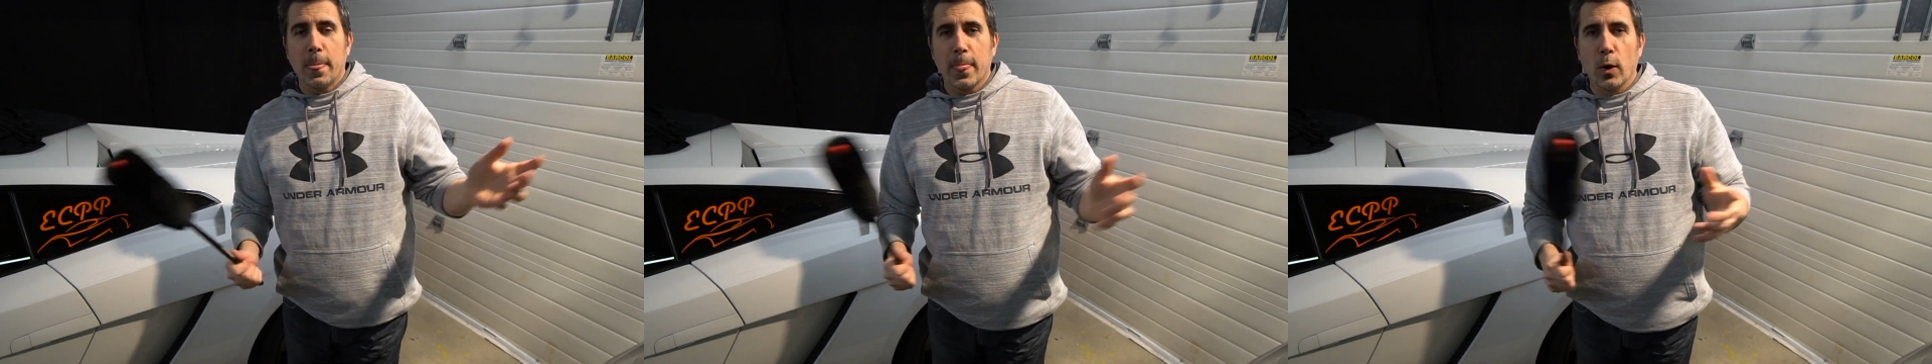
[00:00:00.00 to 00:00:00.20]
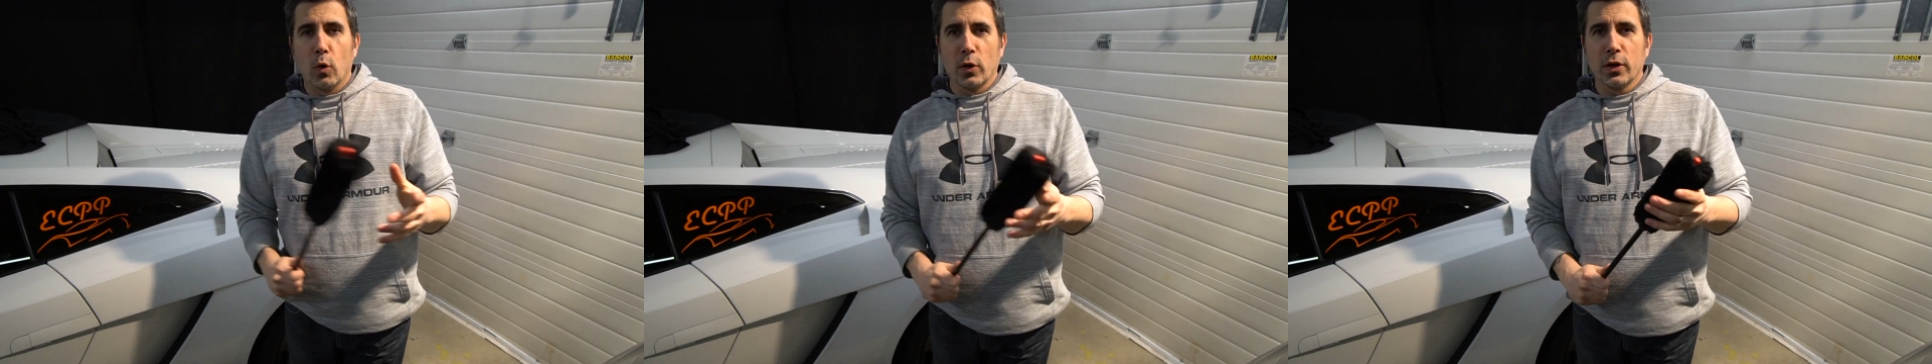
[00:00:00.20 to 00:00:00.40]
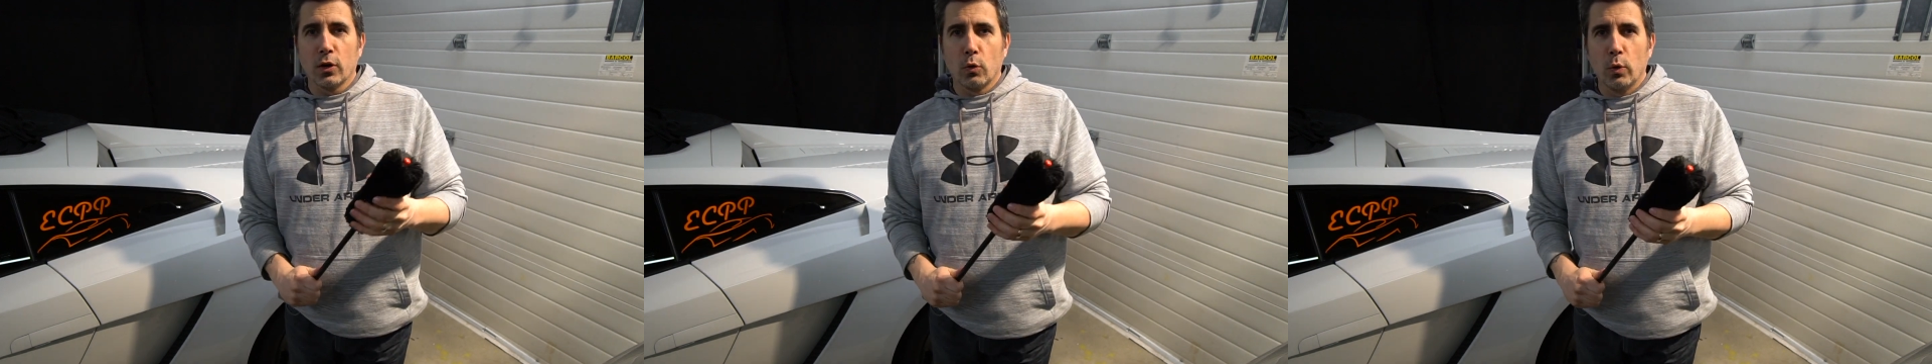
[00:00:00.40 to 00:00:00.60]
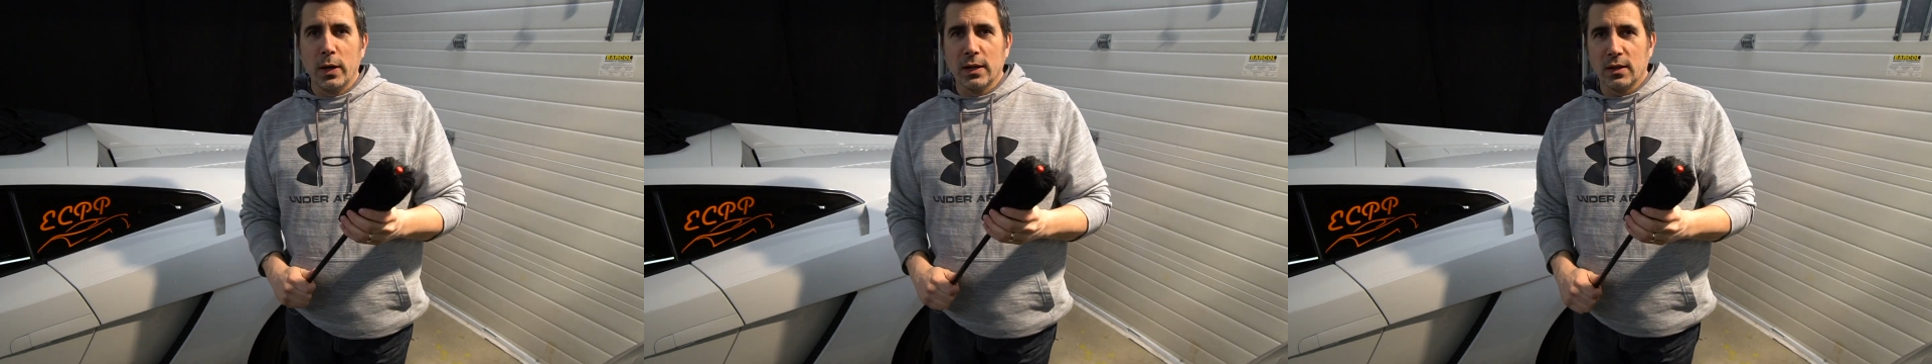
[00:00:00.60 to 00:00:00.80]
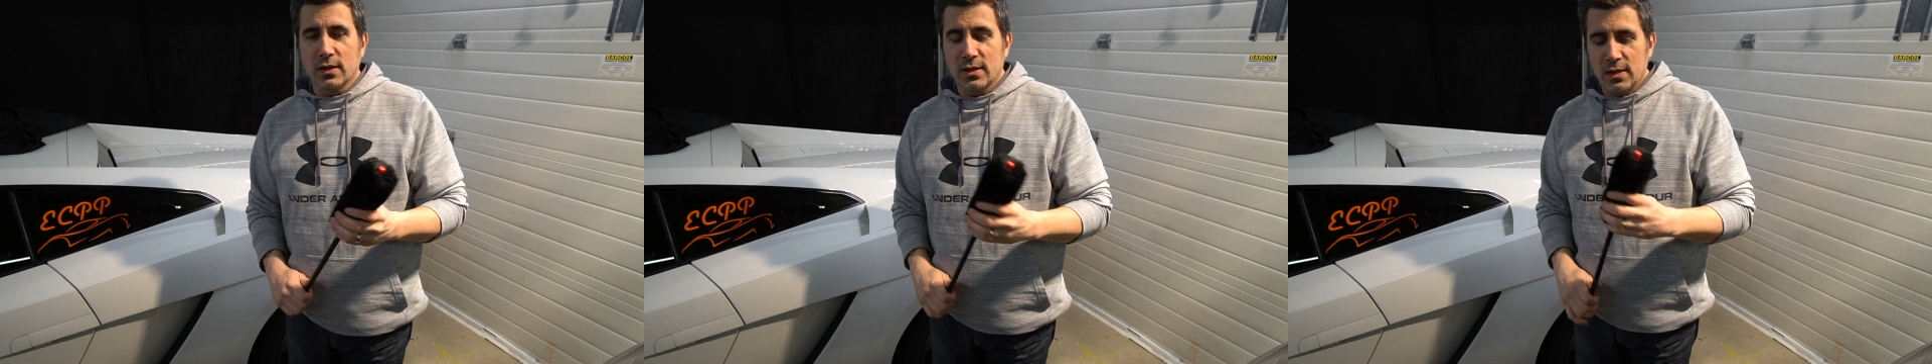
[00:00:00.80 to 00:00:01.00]
or your
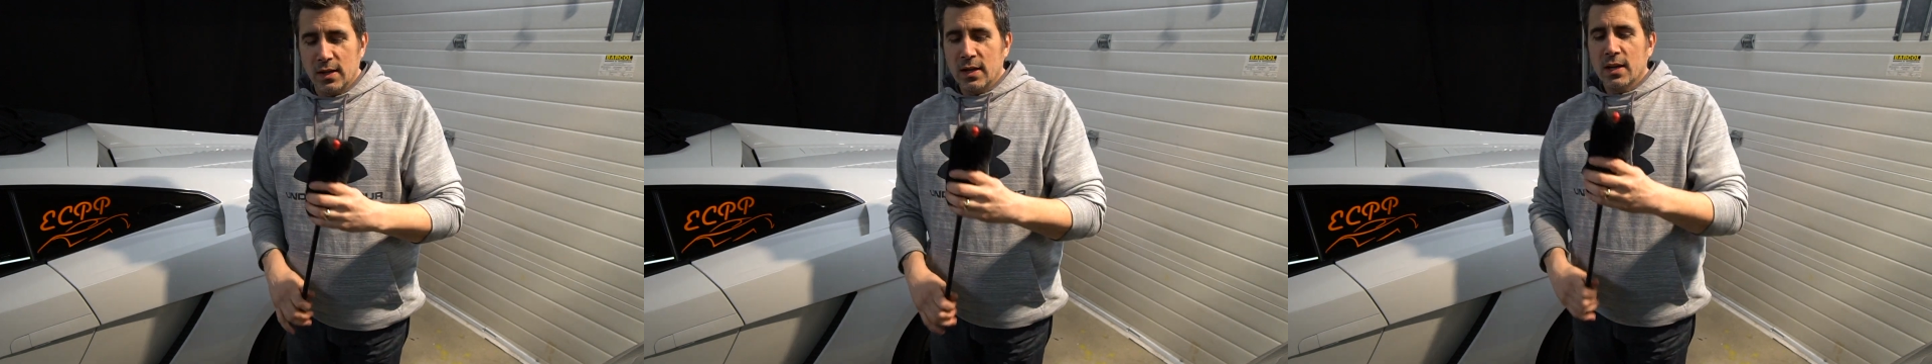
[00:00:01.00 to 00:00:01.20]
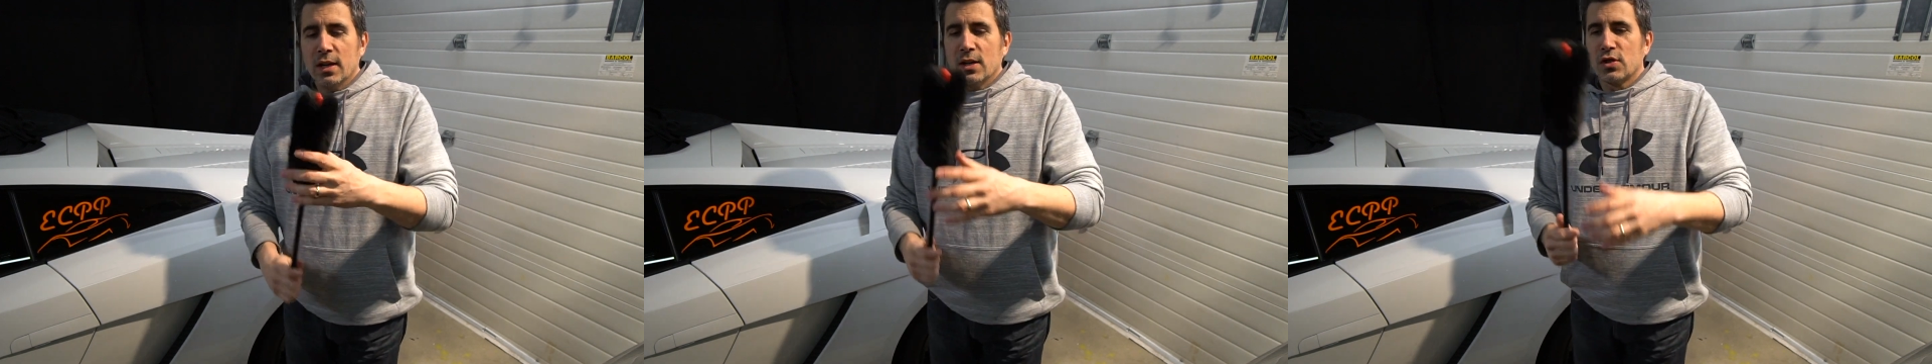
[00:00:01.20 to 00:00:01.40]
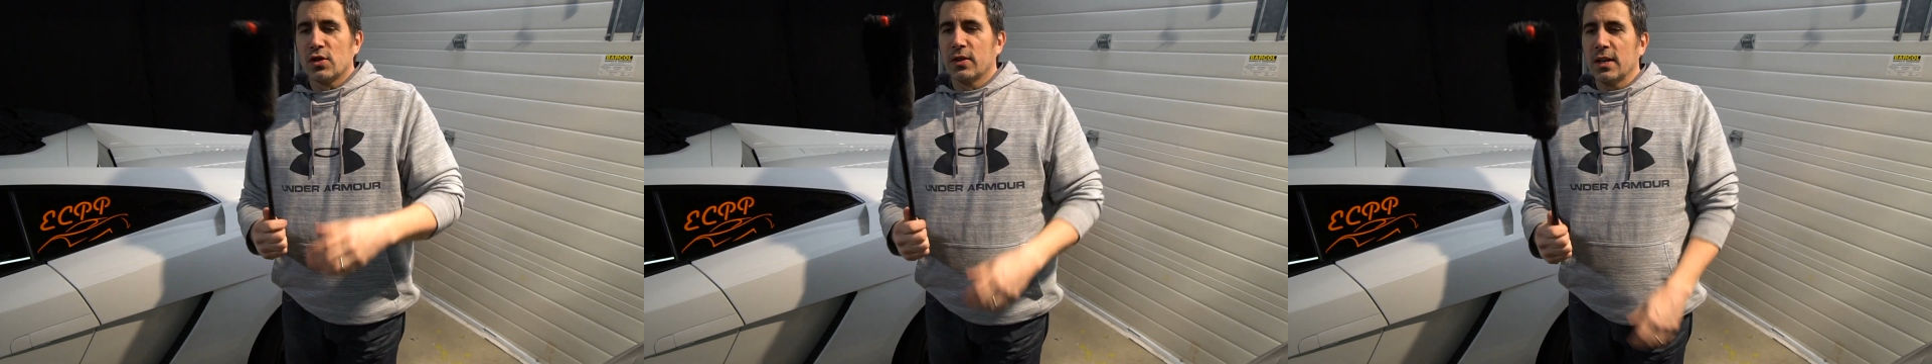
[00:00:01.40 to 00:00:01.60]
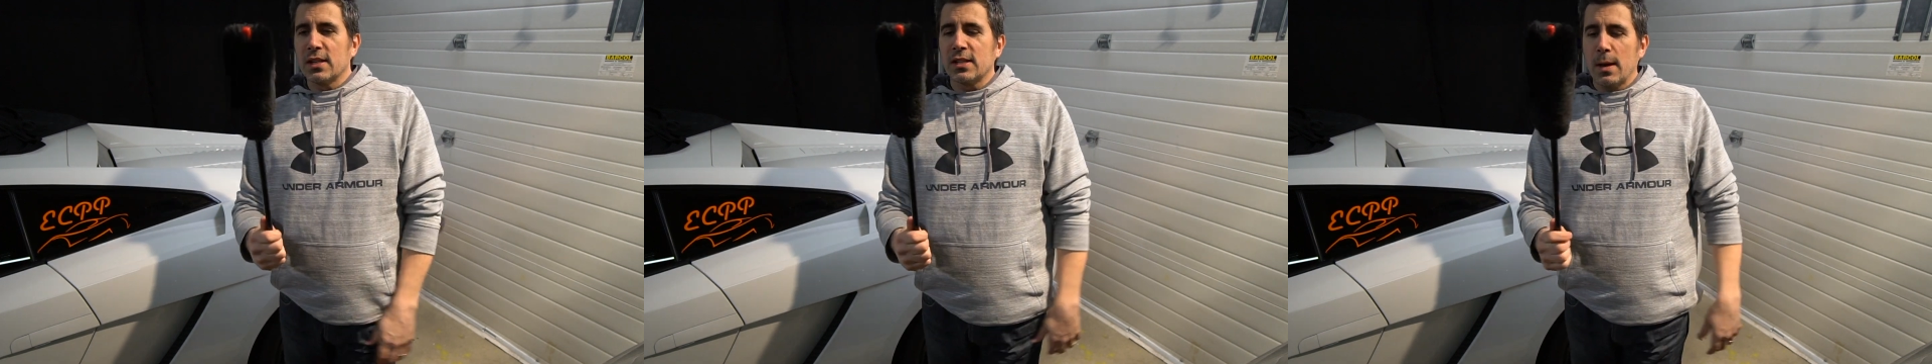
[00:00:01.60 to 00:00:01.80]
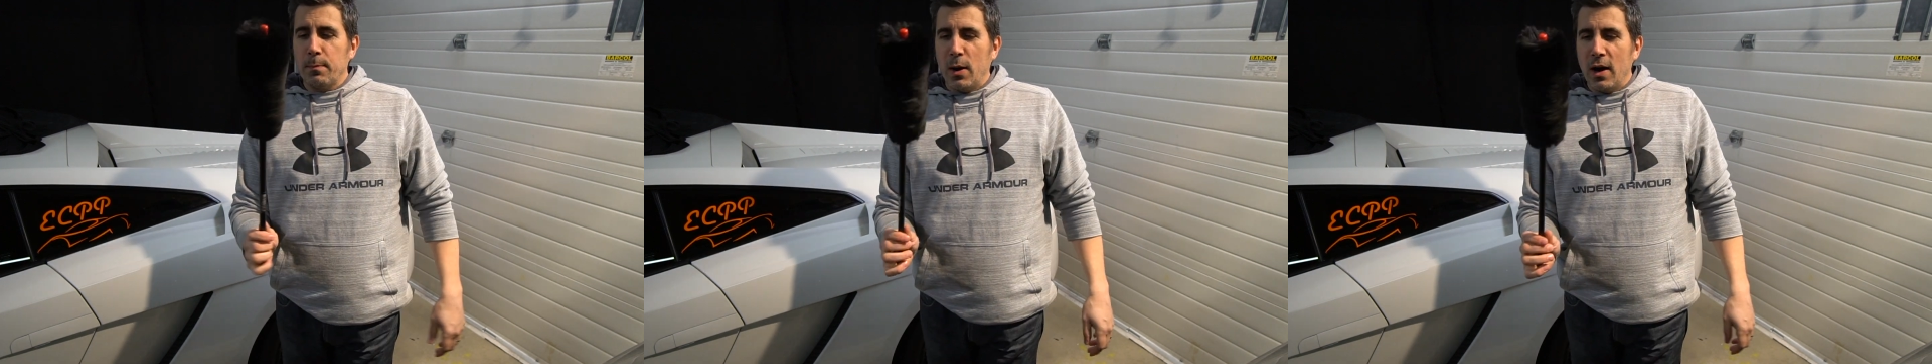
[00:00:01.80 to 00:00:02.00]
wheels. So
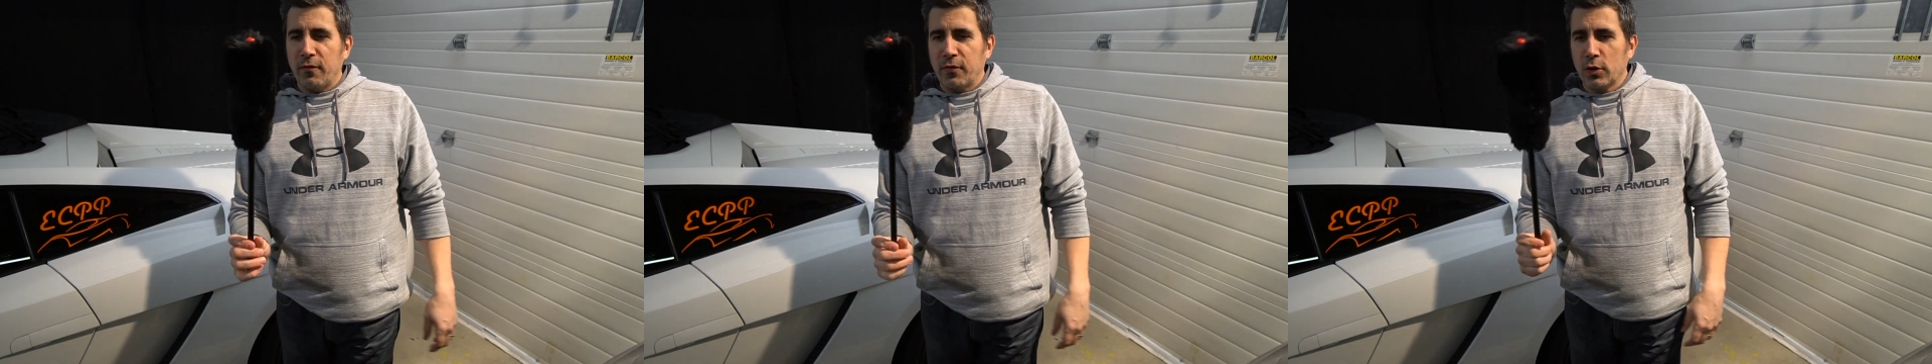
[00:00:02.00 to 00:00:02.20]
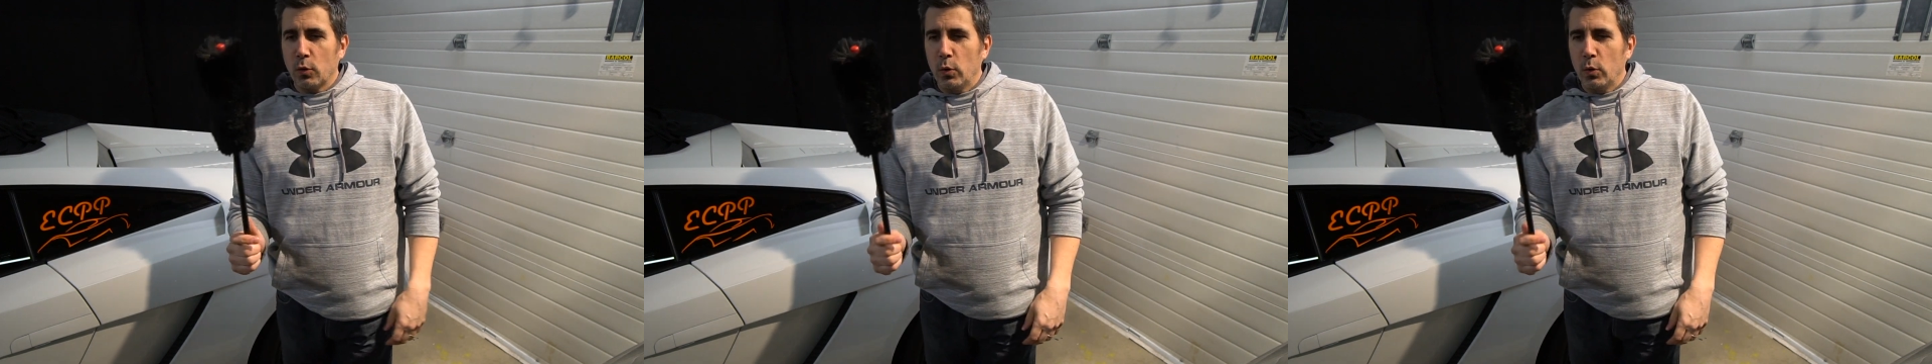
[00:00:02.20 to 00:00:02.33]
this I bought for the